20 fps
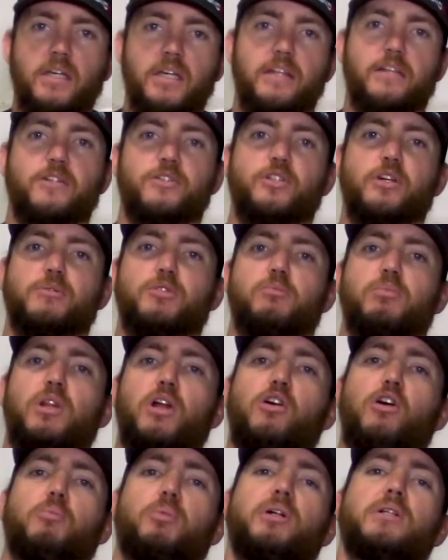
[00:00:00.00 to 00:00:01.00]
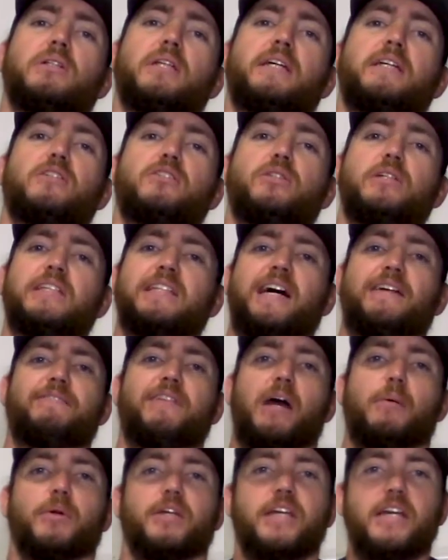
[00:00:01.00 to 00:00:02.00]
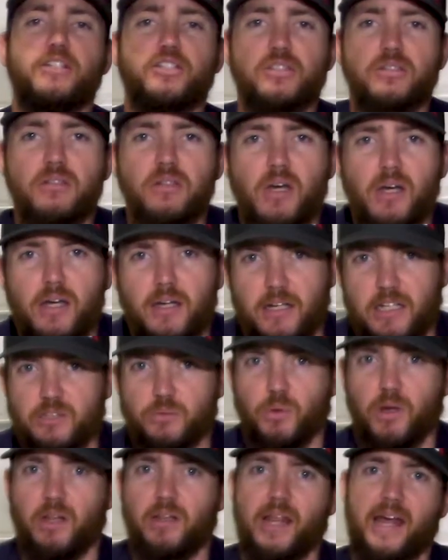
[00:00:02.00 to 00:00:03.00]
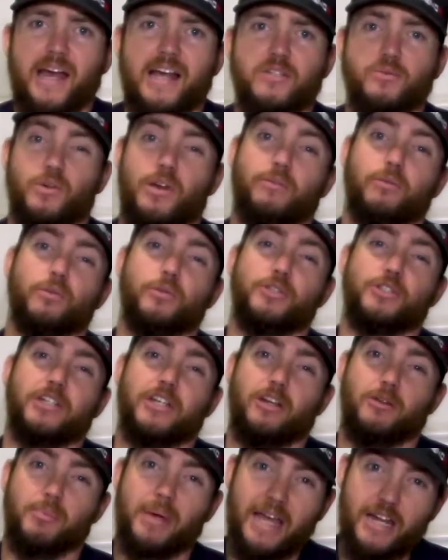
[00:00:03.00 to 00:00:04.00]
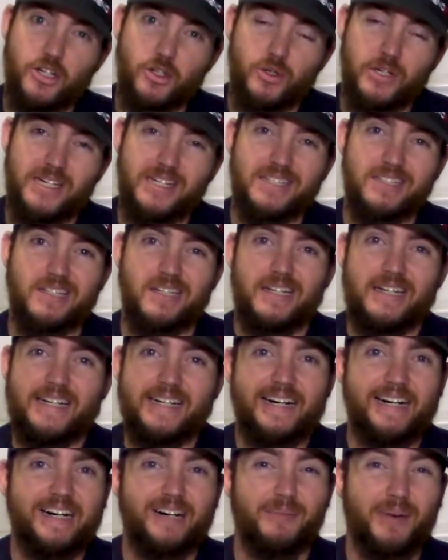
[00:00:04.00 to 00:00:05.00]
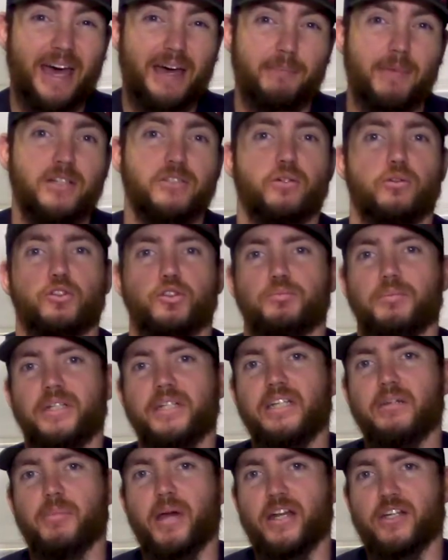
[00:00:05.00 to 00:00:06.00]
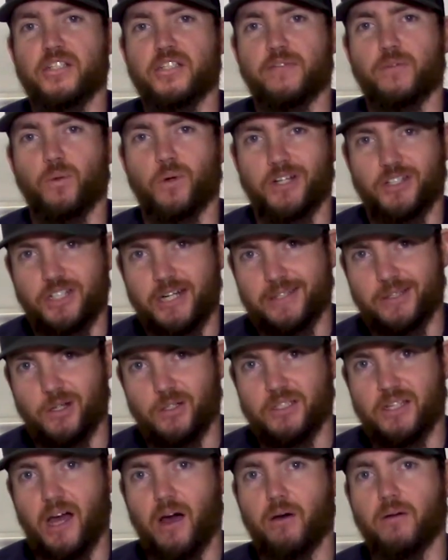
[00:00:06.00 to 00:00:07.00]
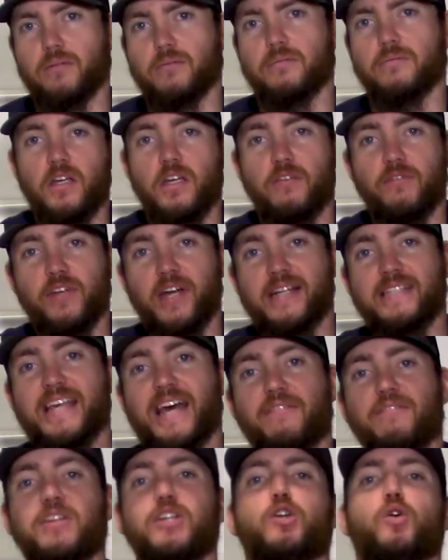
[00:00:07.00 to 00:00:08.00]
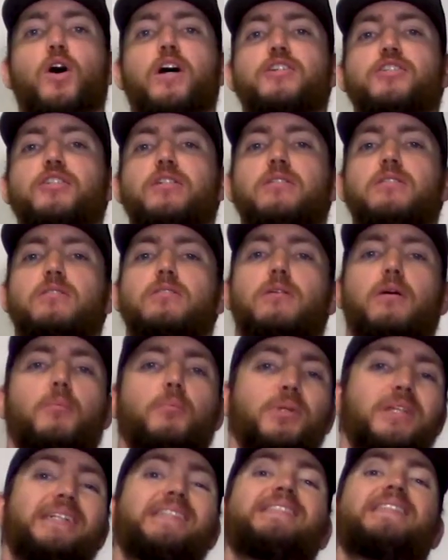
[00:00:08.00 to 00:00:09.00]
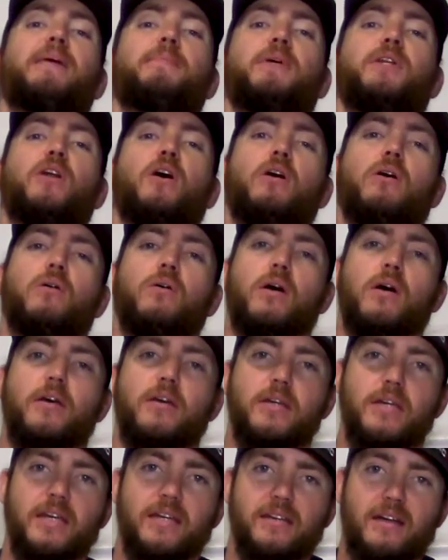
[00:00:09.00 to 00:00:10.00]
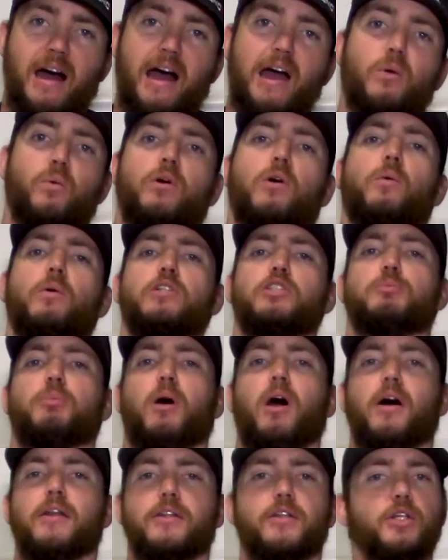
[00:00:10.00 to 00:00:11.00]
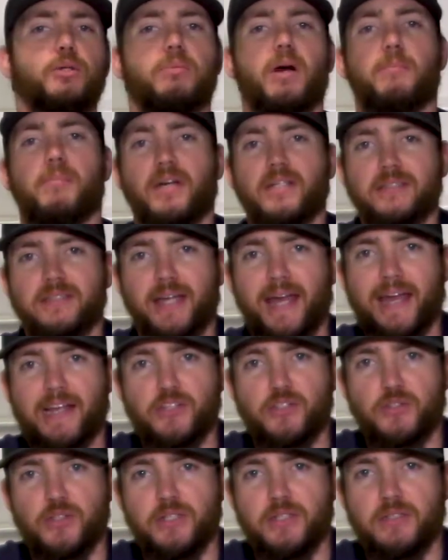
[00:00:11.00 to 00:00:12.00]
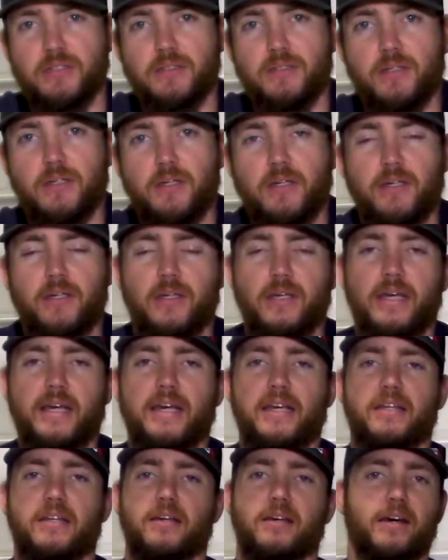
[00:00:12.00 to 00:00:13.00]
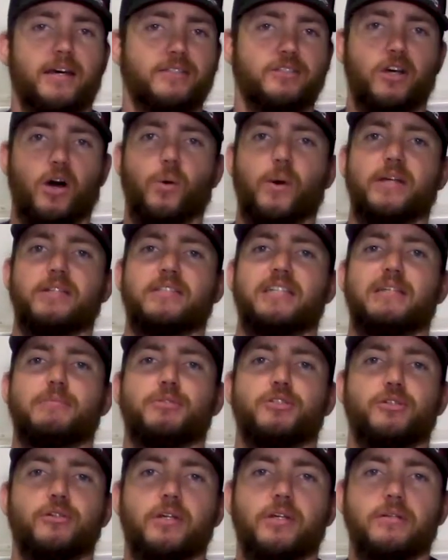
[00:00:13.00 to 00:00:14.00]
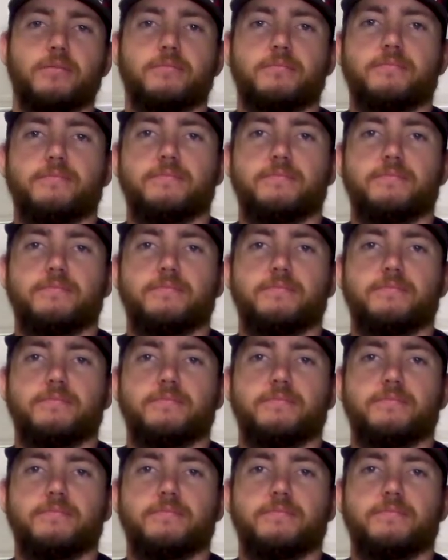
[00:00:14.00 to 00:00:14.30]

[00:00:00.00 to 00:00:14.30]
In the description below, I'll put links to Inline Fabrication, as well as Revolutionary Patriot, um, and my social media pages if you want to check those out. If you guys have any questions, please let me know, and I will respond and do my best to answer it. And uh, as always, keep shooting.